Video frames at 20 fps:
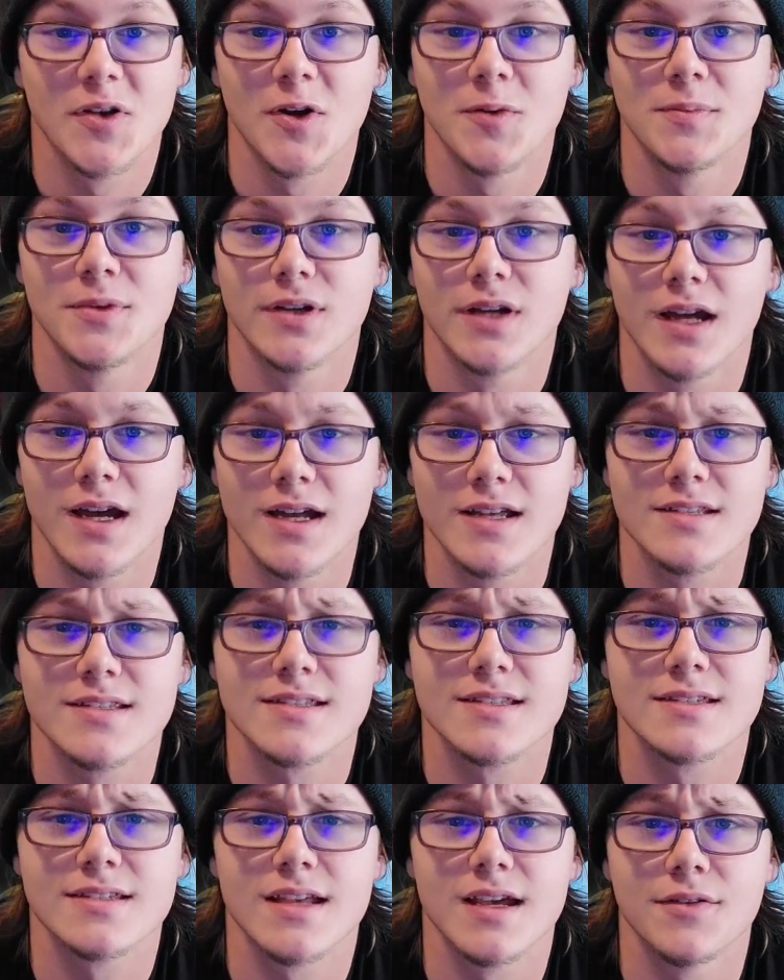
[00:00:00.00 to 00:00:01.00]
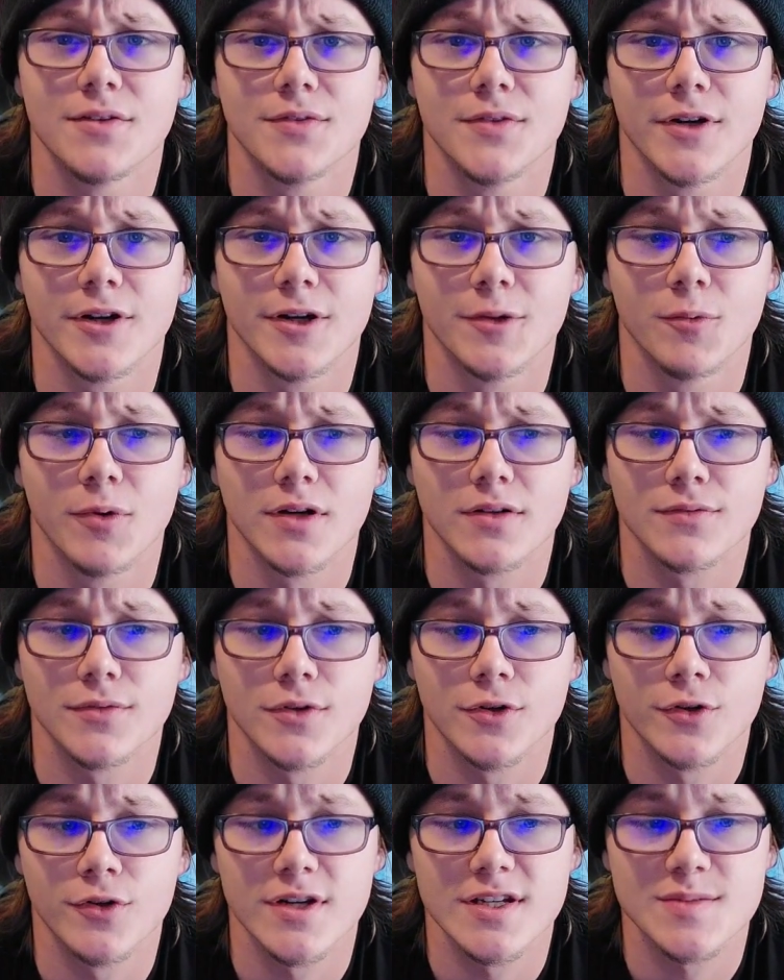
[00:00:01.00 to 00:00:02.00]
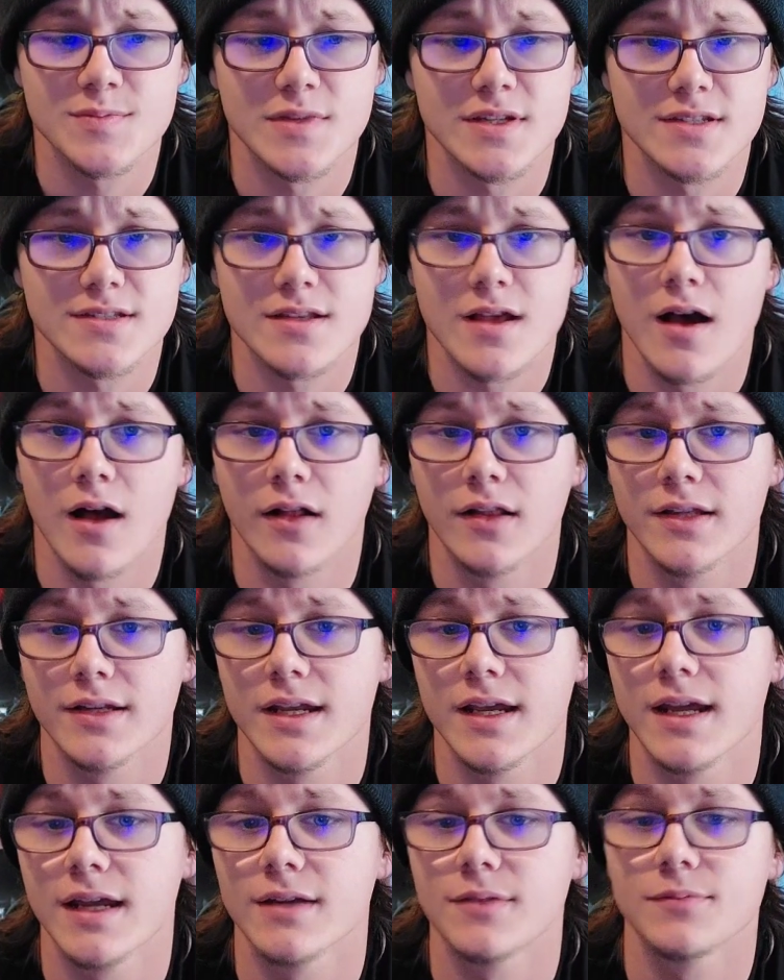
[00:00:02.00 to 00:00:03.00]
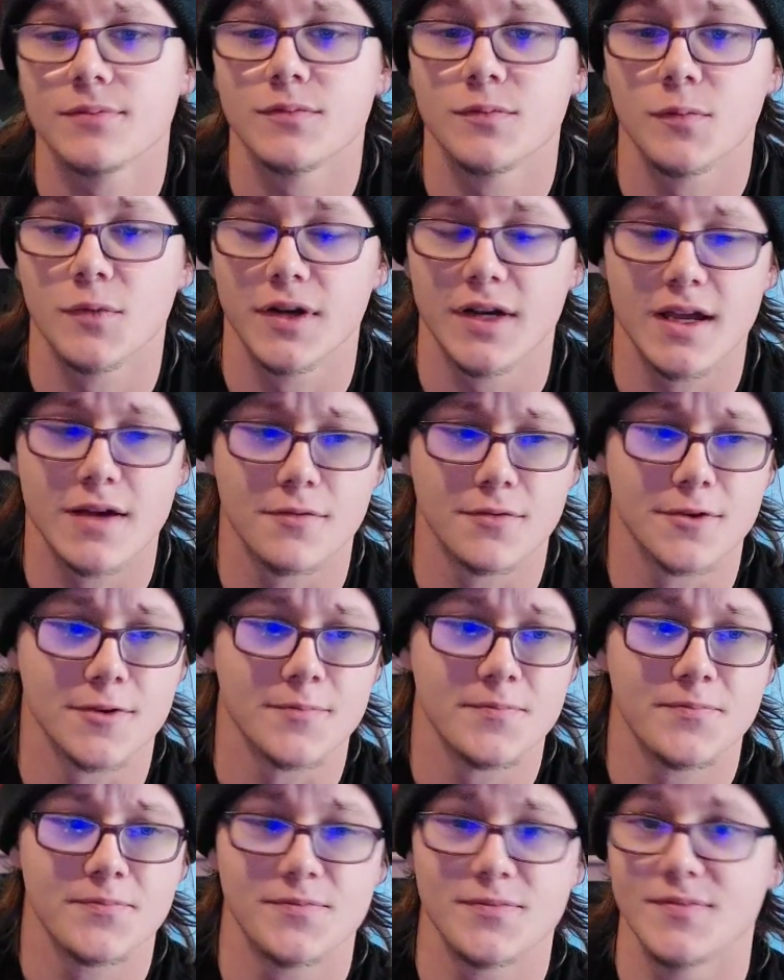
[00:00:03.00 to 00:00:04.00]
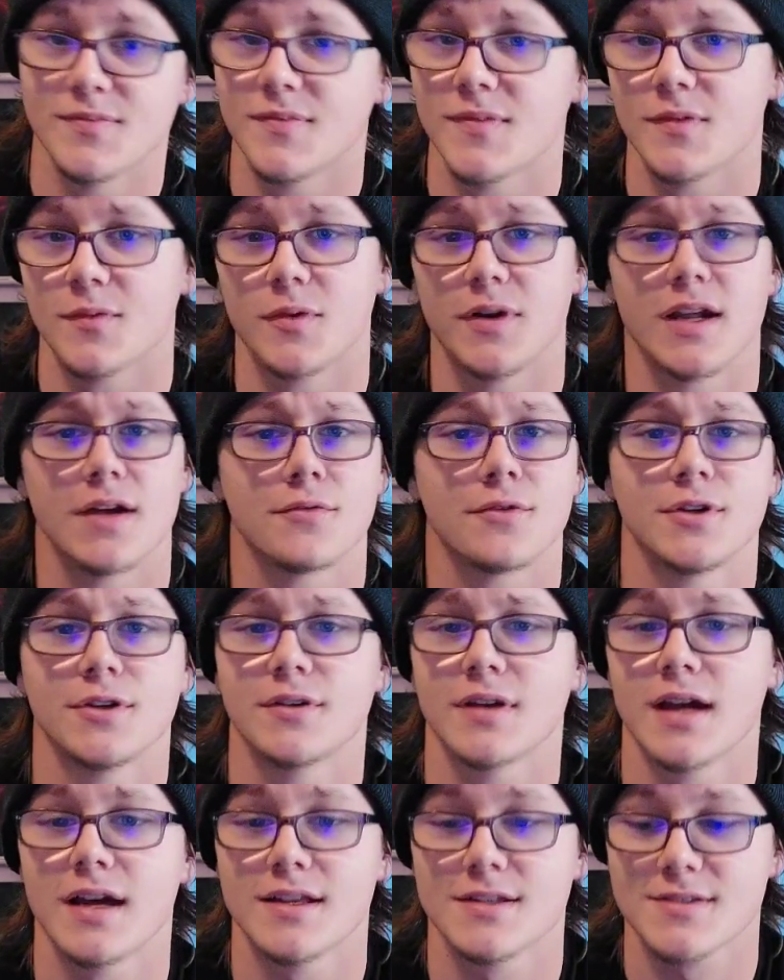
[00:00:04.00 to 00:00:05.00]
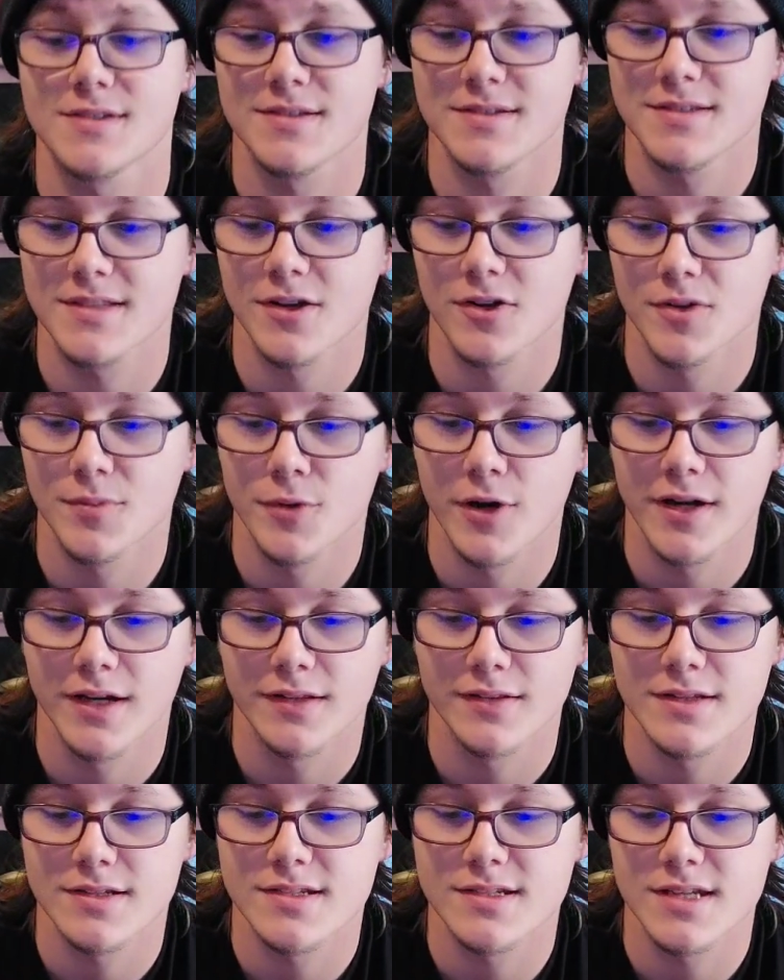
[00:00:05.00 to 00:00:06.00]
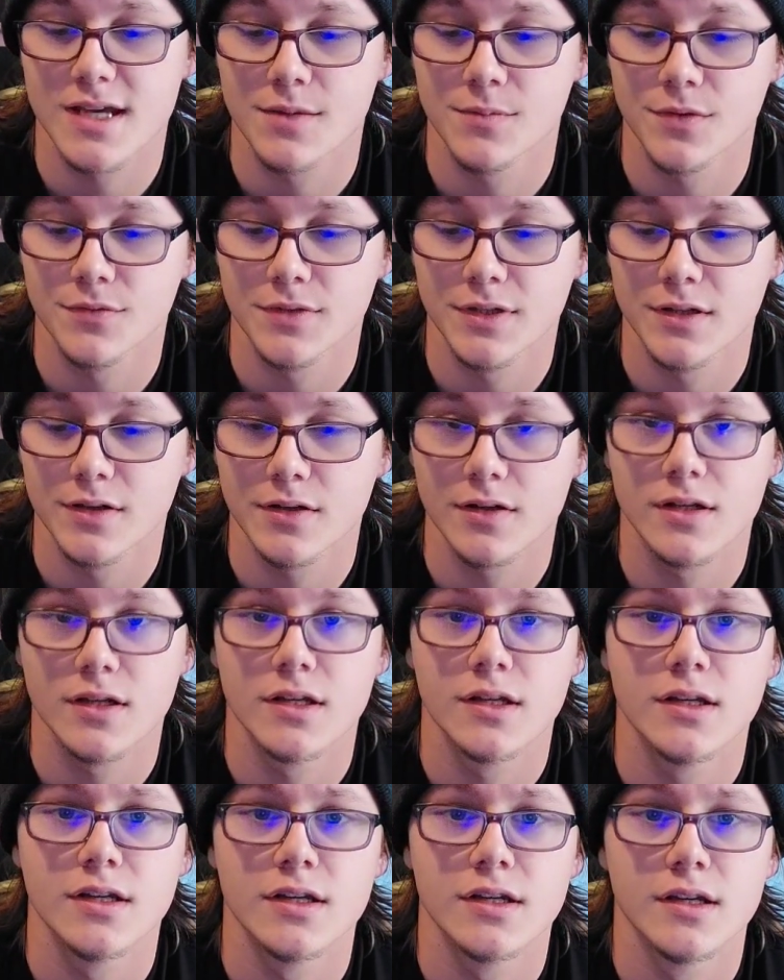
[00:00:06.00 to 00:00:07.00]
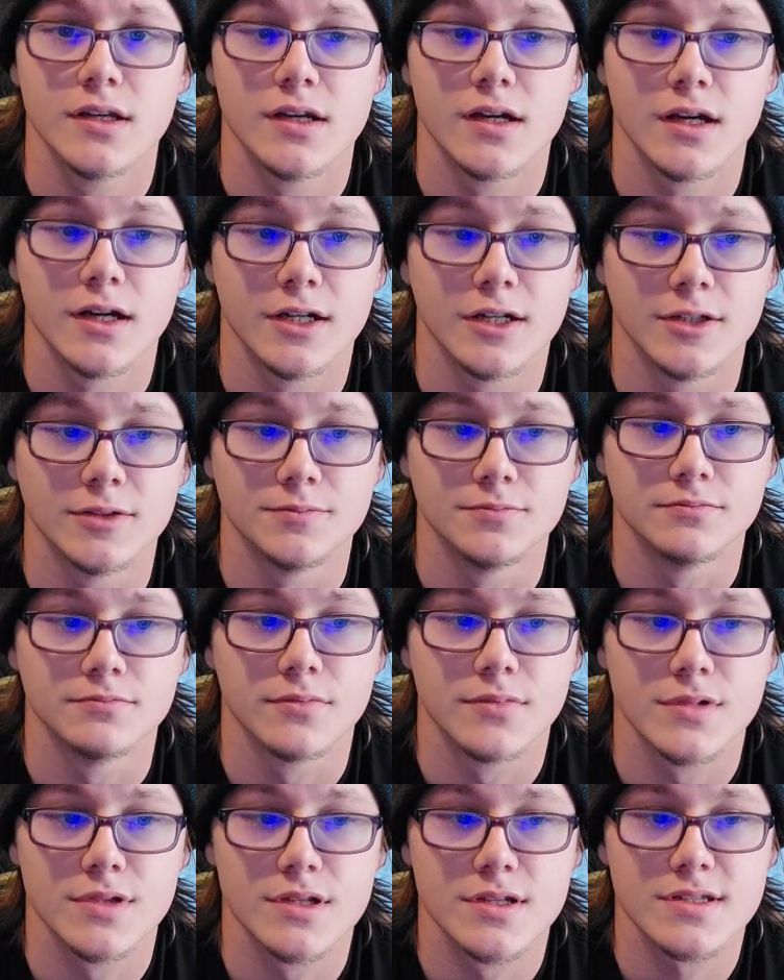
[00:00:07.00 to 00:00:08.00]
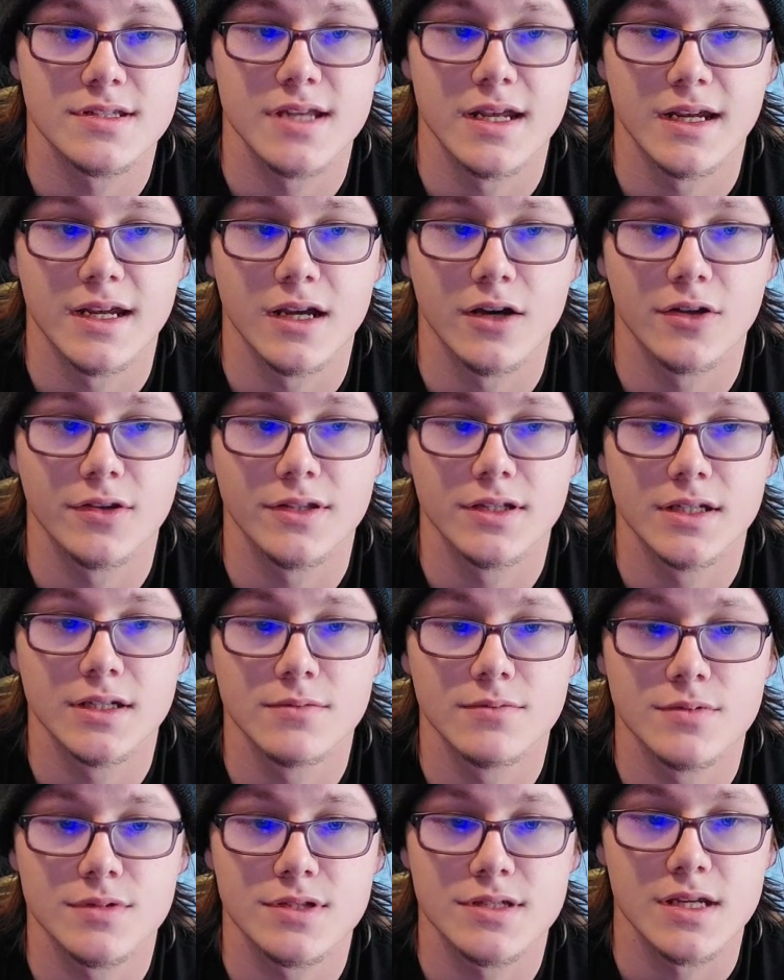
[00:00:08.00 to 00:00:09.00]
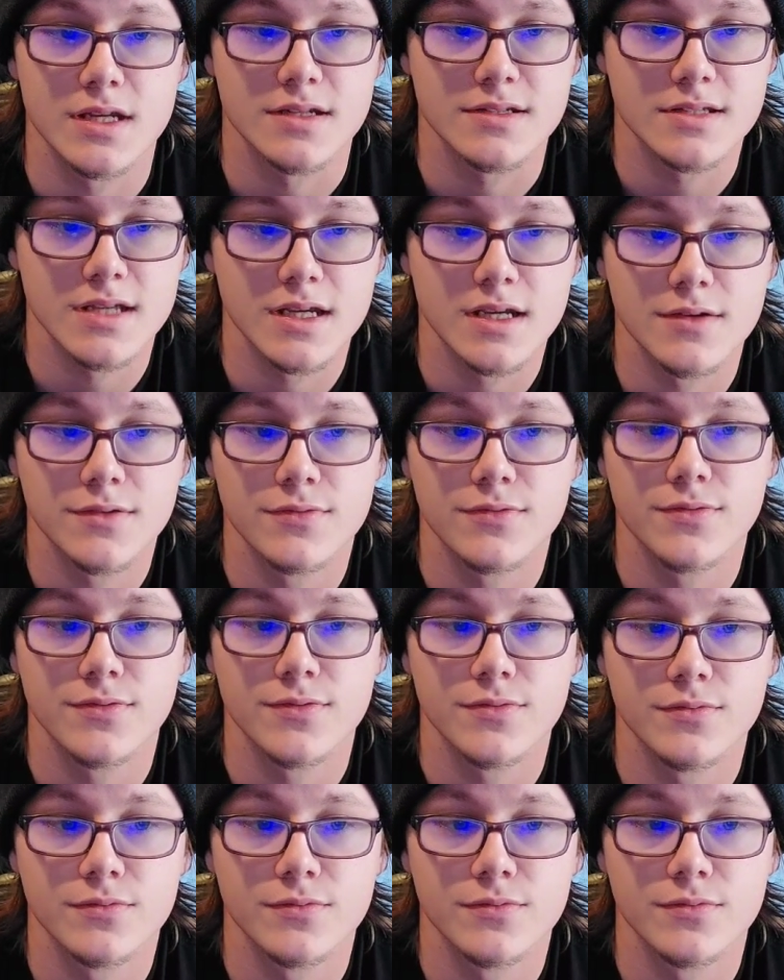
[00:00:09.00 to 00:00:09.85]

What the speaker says: hope you guys have a very wonderful Christmas, holiday, whatever you guys celebrating this time of year. Stay healthy, stay safe,